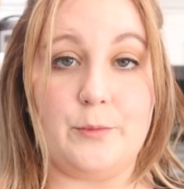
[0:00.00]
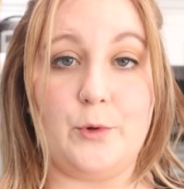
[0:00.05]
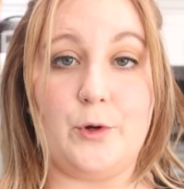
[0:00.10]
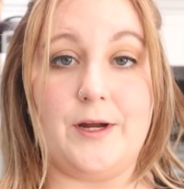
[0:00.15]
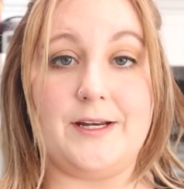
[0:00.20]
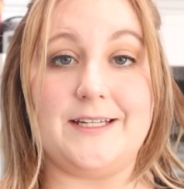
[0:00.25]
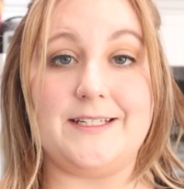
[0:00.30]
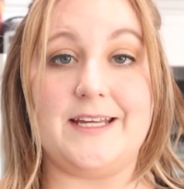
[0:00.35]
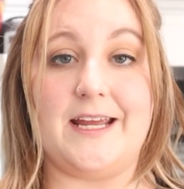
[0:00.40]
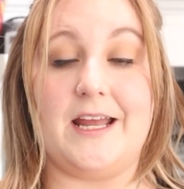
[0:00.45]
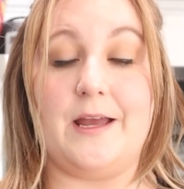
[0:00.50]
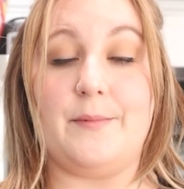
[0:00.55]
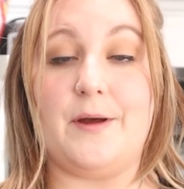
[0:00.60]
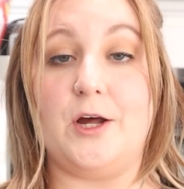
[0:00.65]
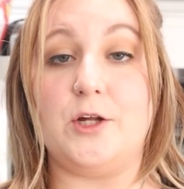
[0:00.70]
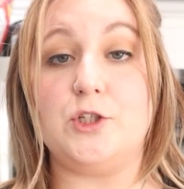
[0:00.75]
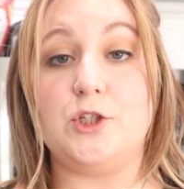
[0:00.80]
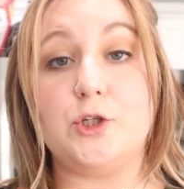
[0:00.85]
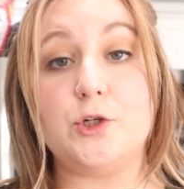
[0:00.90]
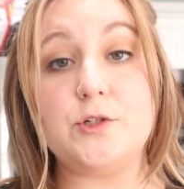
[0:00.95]
I'm going to take
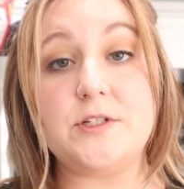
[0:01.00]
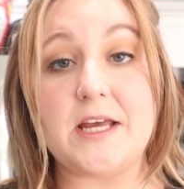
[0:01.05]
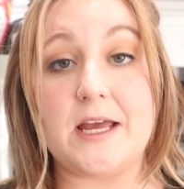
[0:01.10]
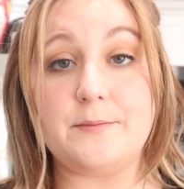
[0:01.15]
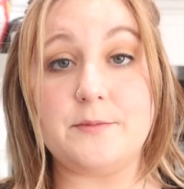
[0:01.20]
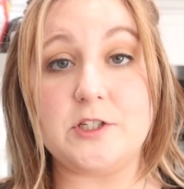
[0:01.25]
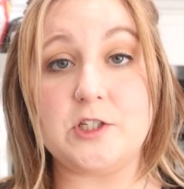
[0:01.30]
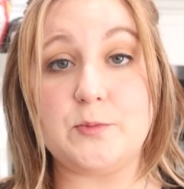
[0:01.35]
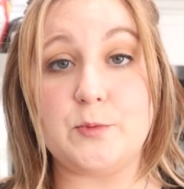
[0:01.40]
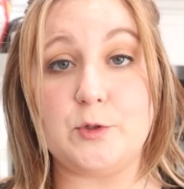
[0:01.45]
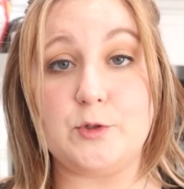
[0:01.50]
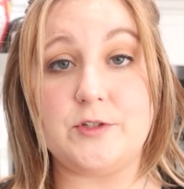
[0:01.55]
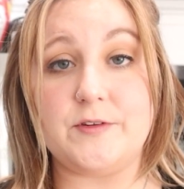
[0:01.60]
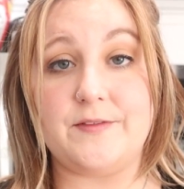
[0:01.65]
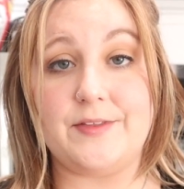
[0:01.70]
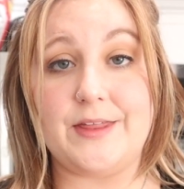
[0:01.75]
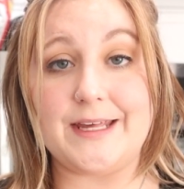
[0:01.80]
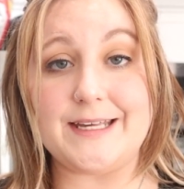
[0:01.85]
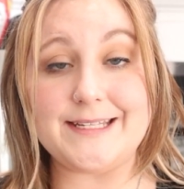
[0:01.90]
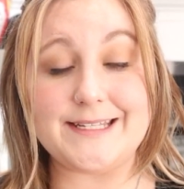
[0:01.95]
about 2 tablespoons
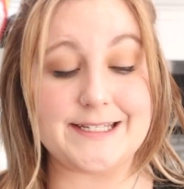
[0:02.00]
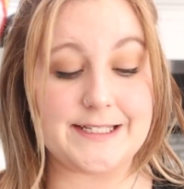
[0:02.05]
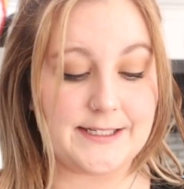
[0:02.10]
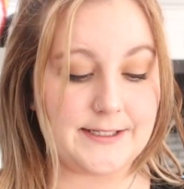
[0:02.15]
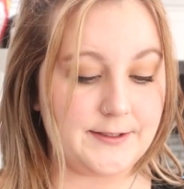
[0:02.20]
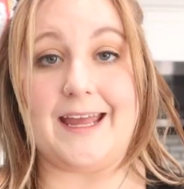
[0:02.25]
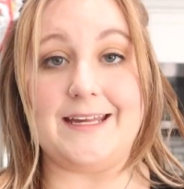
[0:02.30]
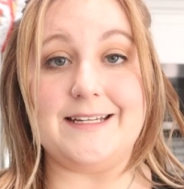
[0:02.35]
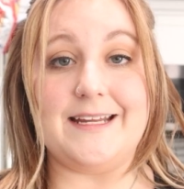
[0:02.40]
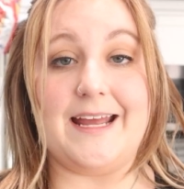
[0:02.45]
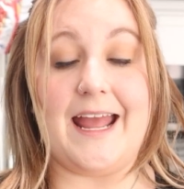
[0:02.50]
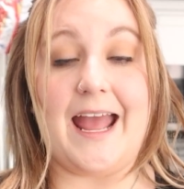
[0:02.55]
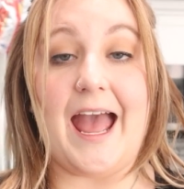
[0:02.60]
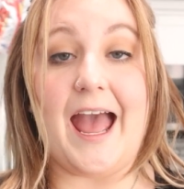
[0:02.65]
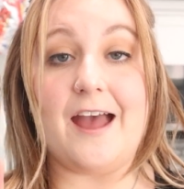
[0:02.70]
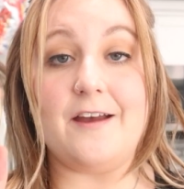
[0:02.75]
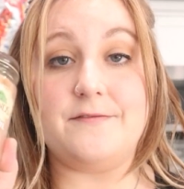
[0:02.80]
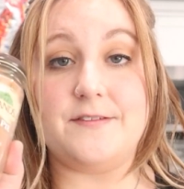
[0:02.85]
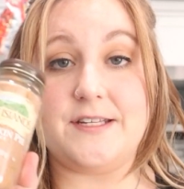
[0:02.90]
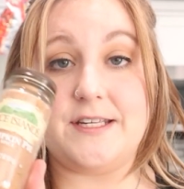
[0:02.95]
of this and a
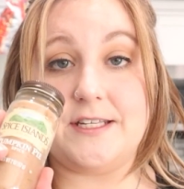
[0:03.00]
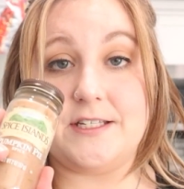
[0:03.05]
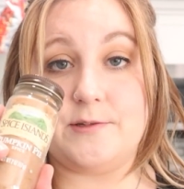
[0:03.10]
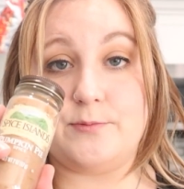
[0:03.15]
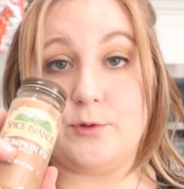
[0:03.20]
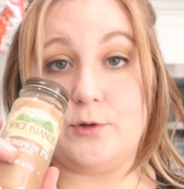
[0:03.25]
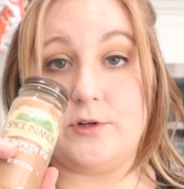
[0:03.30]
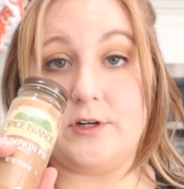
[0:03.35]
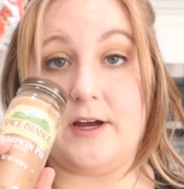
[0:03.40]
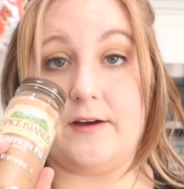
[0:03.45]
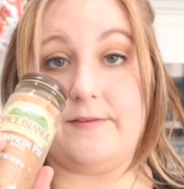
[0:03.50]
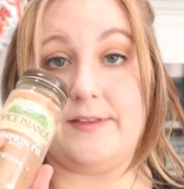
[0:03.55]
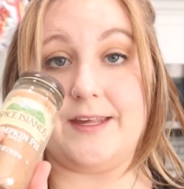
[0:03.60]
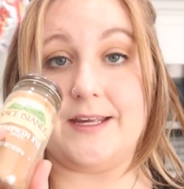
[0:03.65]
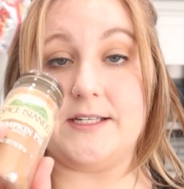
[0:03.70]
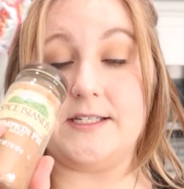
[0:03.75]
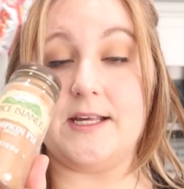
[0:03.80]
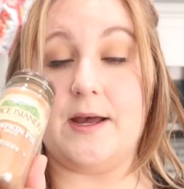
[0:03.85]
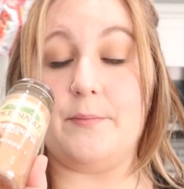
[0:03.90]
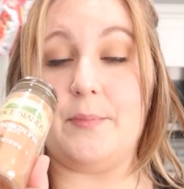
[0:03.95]
½ teaspoon of
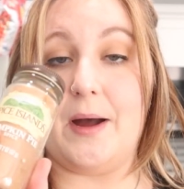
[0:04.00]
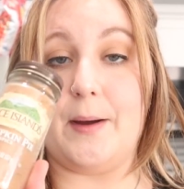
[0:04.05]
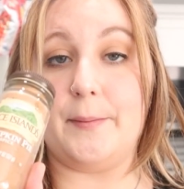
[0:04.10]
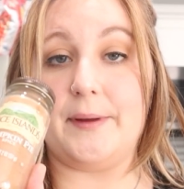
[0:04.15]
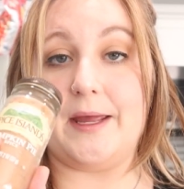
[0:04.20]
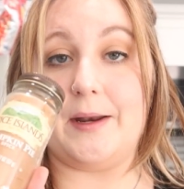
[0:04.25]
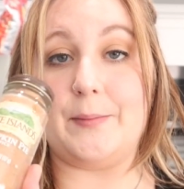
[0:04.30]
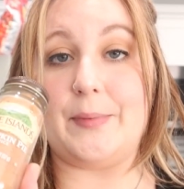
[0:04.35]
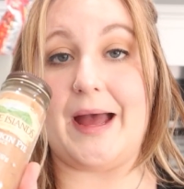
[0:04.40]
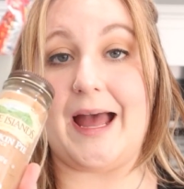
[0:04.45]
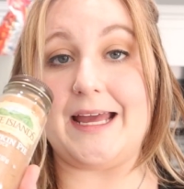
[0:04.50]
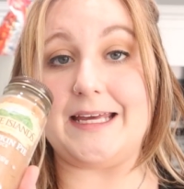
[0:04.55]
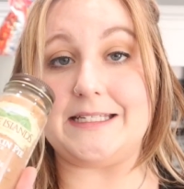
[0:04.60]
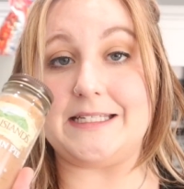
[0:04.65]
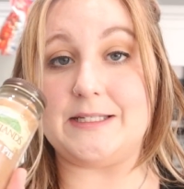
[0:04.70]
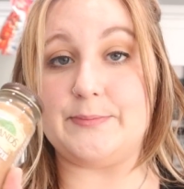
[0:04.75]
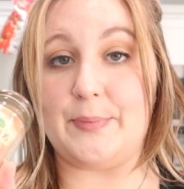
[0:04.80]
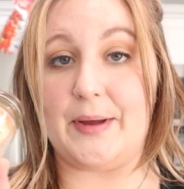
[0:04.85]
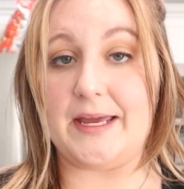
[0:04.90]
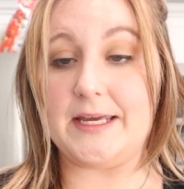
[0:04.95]
this pumpkin pie
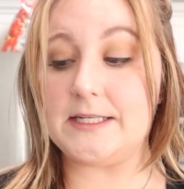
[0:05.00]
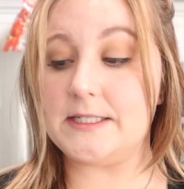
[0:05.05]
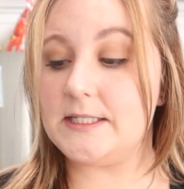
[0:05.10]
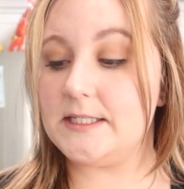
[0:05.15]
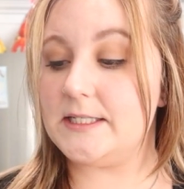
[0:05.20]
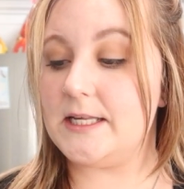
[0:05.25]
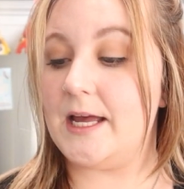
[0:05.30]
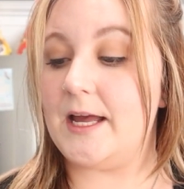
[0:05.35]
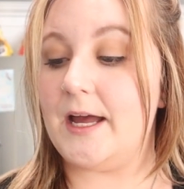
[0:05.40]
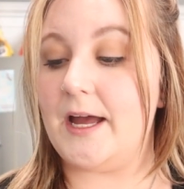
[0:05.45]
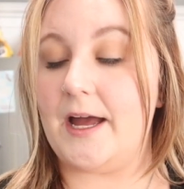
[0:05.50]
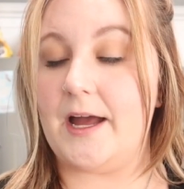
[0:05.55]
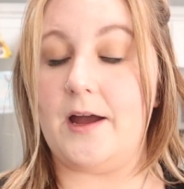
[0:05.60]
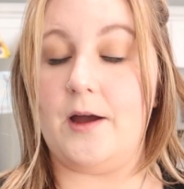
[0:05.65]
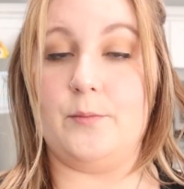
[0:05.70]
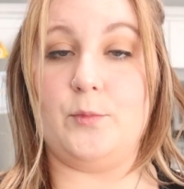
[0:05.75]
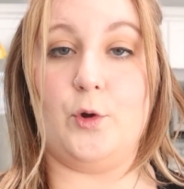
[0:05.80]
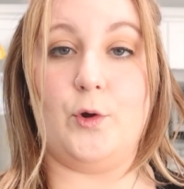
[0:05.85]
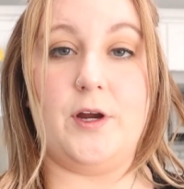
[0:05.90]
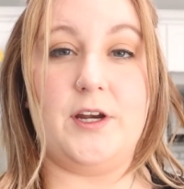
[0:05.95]
spice.
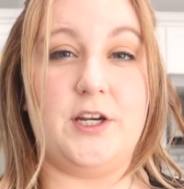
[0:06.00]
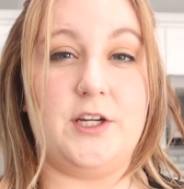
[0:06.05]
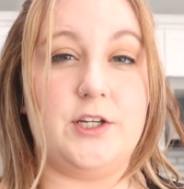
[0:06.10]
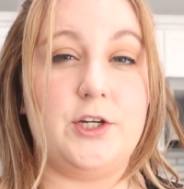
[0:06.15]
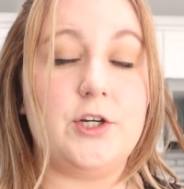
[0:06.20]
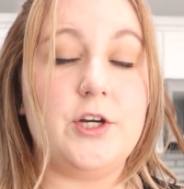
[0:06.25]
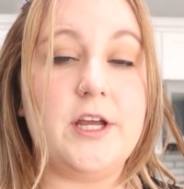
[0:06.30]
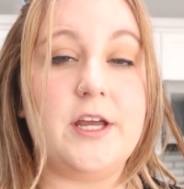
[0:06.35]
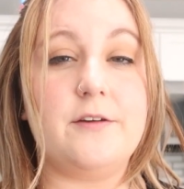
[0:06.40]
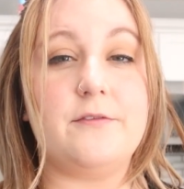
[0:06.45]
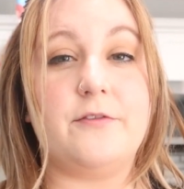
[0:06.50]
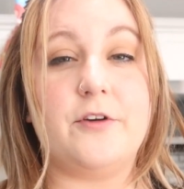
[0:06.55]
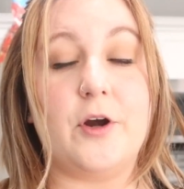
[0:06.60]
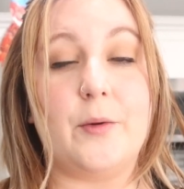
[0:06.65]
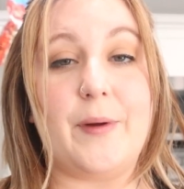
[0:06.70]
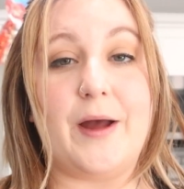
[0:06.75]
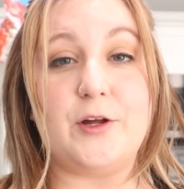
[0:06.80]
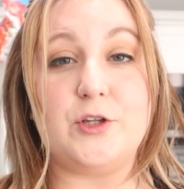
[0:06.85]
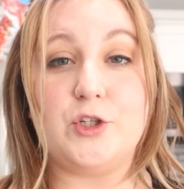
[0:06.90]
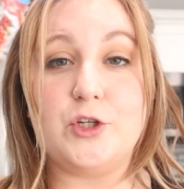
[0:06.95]
I'm going to cook it for
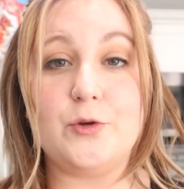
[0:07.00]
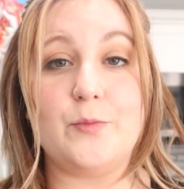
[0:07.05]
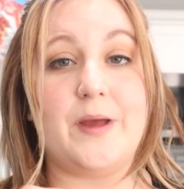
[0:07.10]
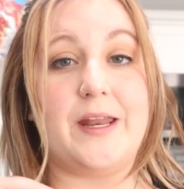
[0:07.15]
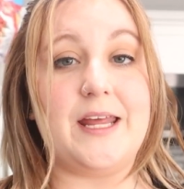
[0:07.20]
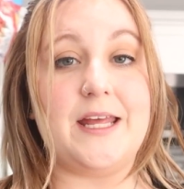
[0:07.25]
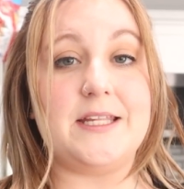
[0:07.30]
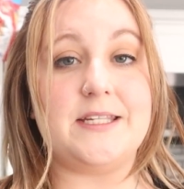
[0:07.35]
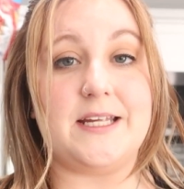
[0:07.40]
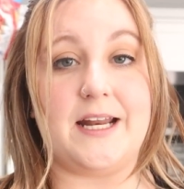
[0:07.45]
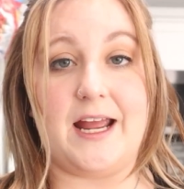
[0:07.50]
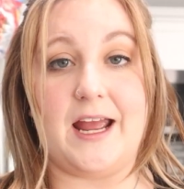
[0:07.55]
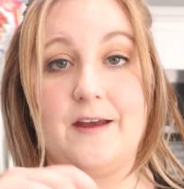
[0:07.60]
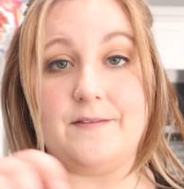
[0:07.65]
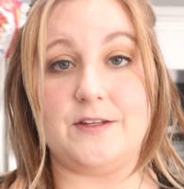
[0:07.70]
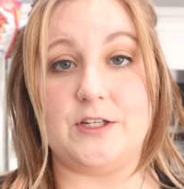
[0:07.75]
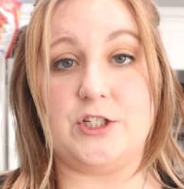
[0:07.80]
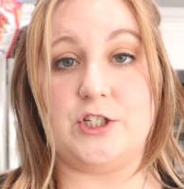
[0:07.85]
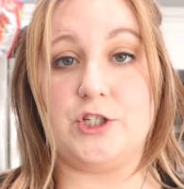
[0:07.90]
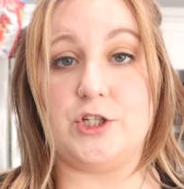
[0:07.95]
about 2 minutes and I
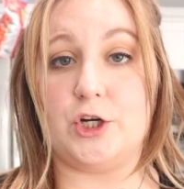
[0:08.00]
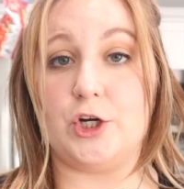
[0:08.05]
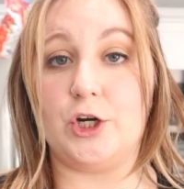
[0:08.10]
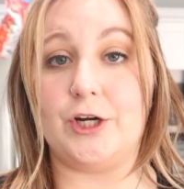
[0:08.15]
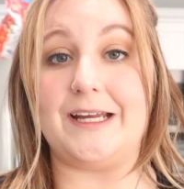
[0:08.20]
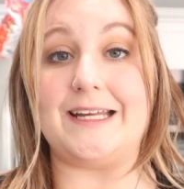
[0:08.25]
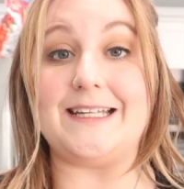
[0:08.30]
have to stir